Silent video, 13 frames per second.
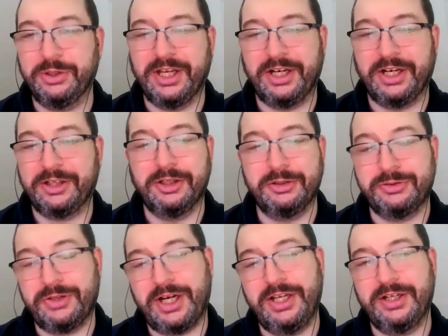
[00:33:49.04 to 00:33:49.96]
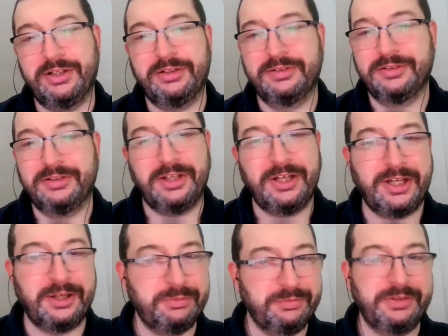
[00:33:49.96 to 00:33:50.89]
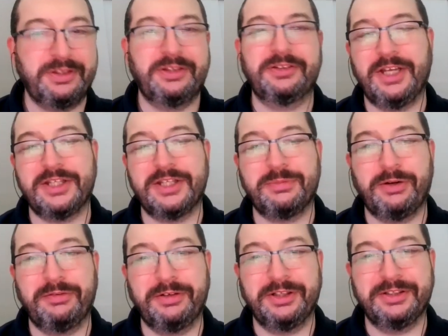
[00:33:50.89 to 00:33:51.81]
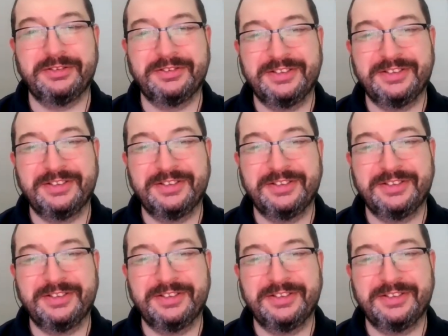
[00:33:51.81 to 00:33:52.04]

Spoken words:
we got to close right here. That's perfect.